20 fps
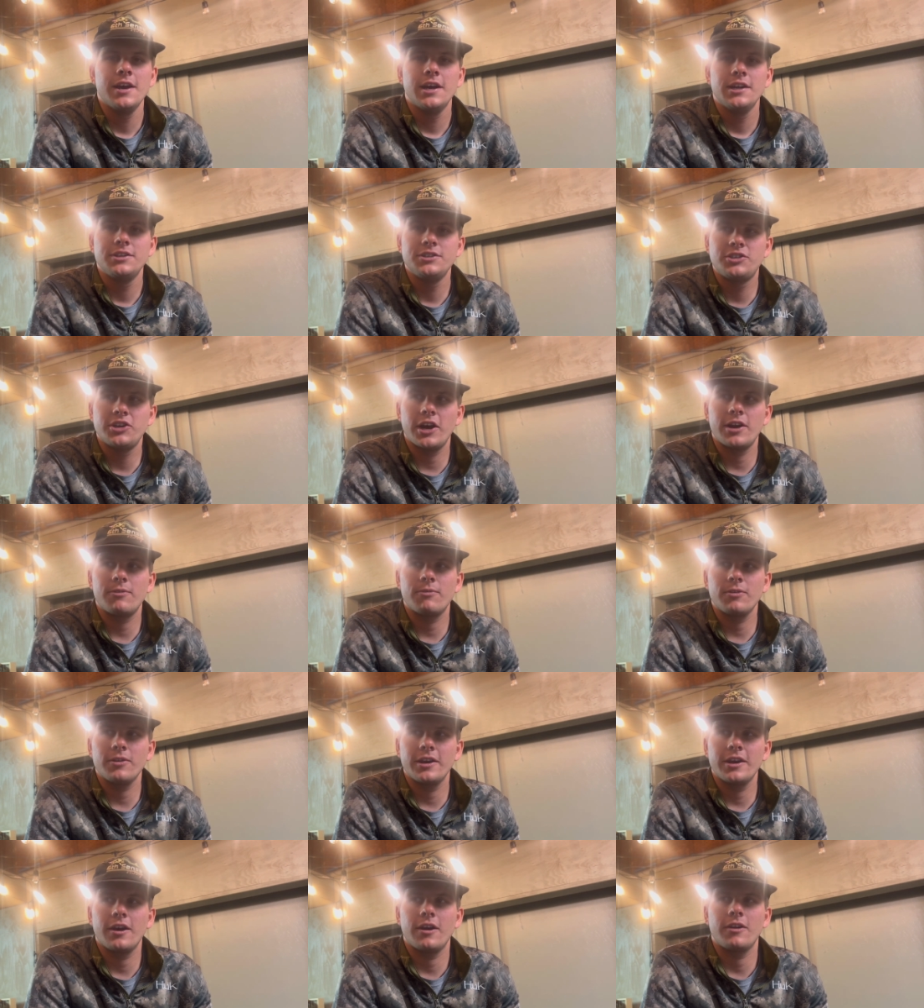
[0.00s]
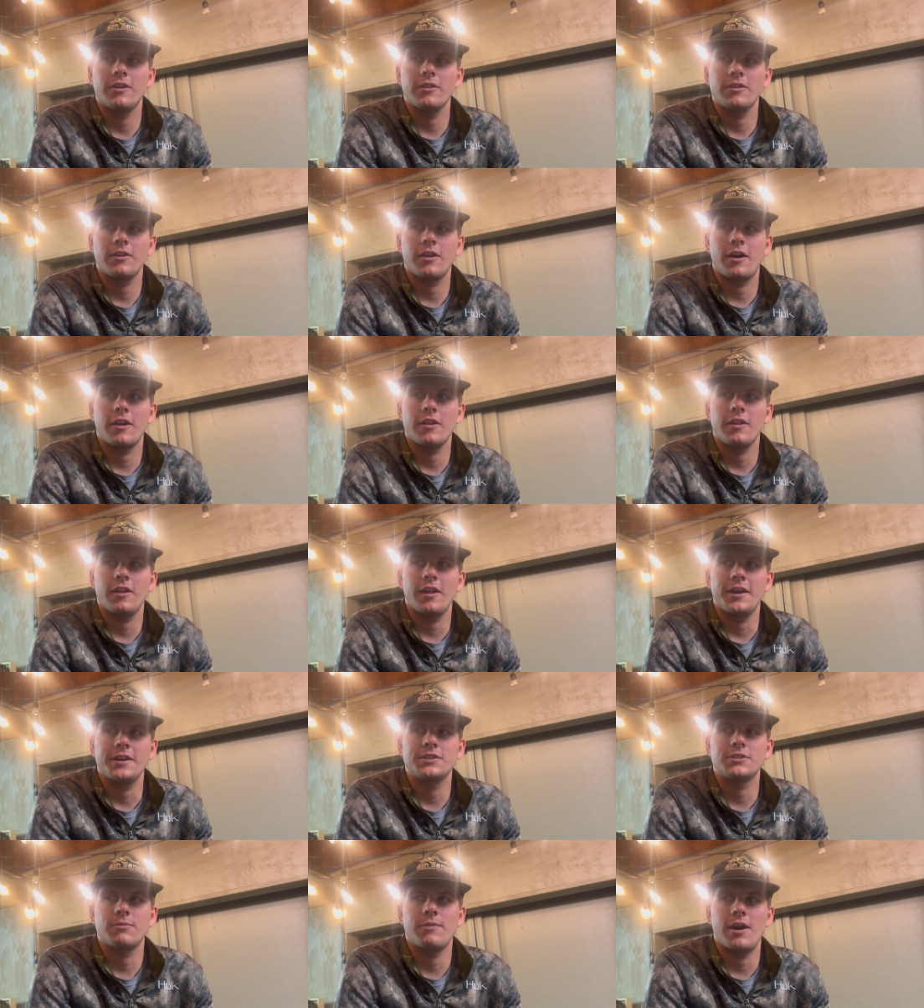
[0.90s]
generally on a lot of the
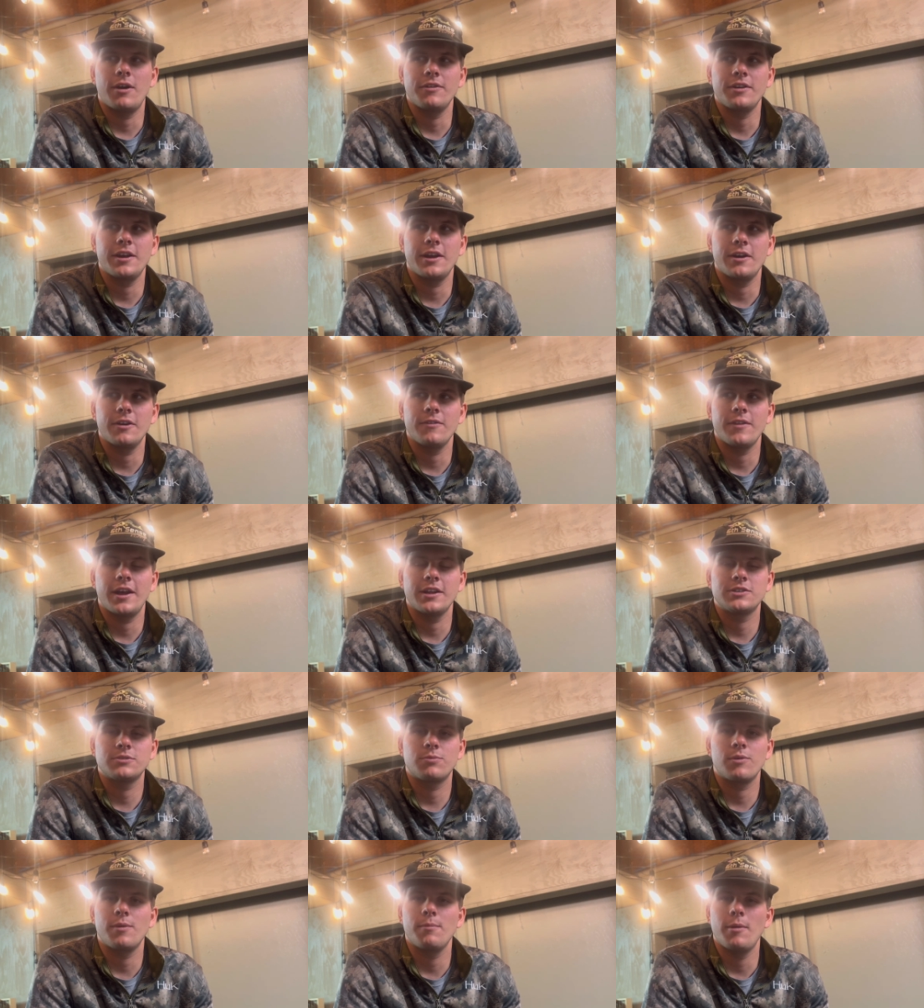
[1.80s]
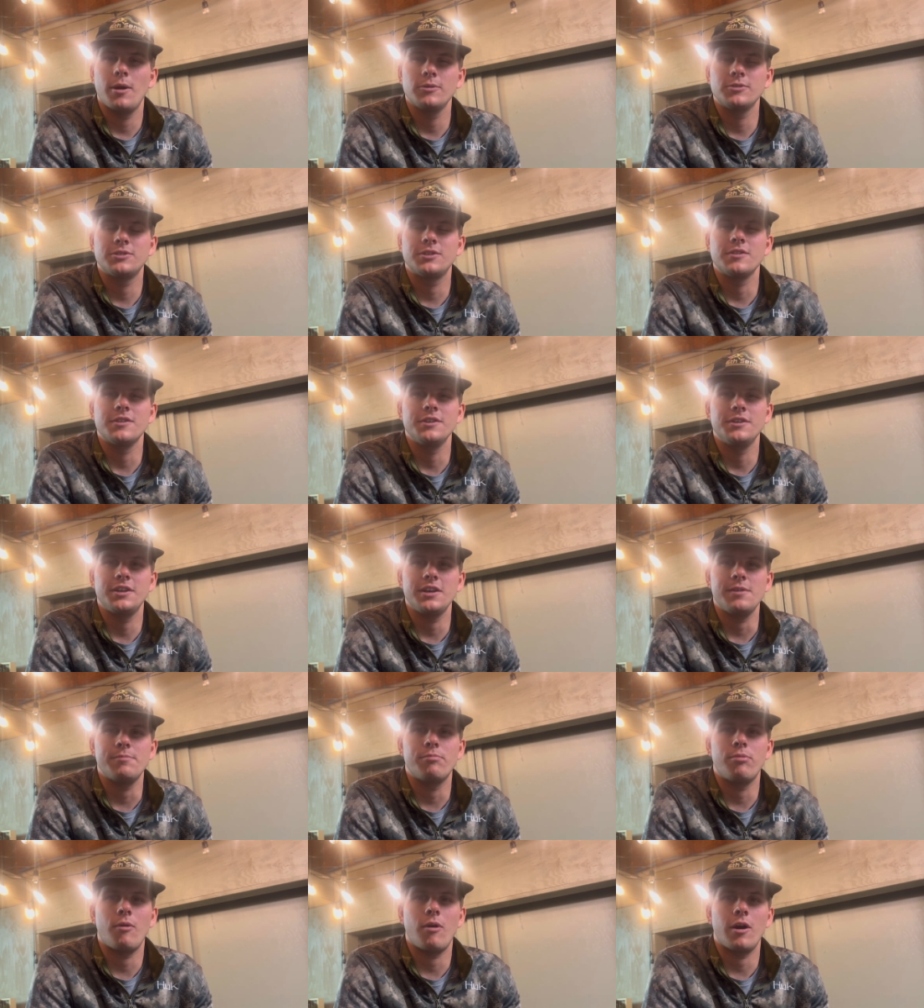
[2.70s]
lakes around here. That's where most of the
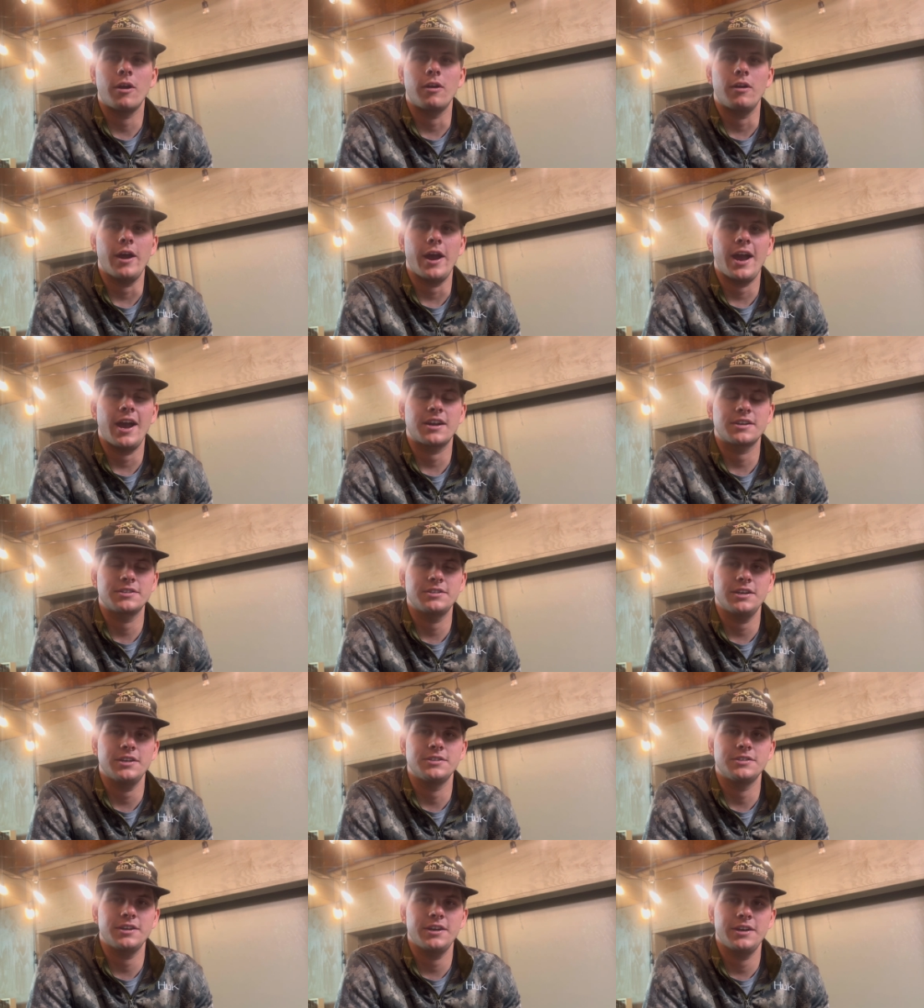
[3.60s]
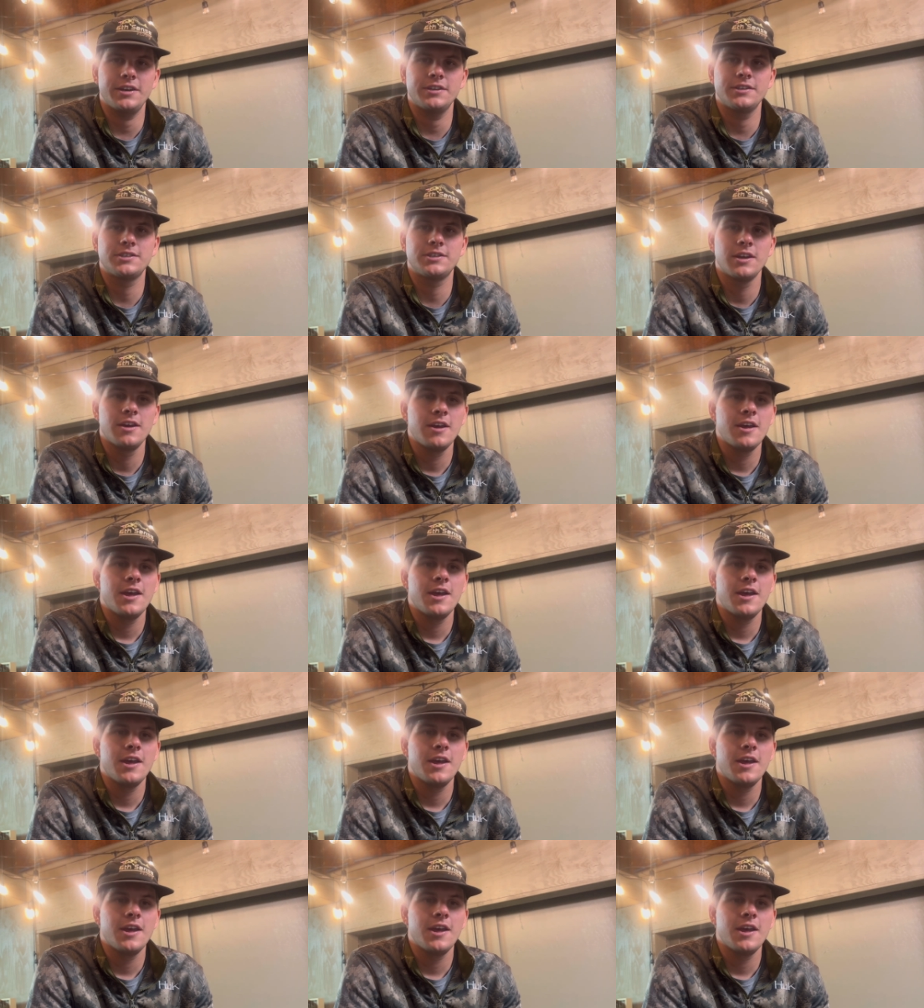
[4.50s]
deep water access is.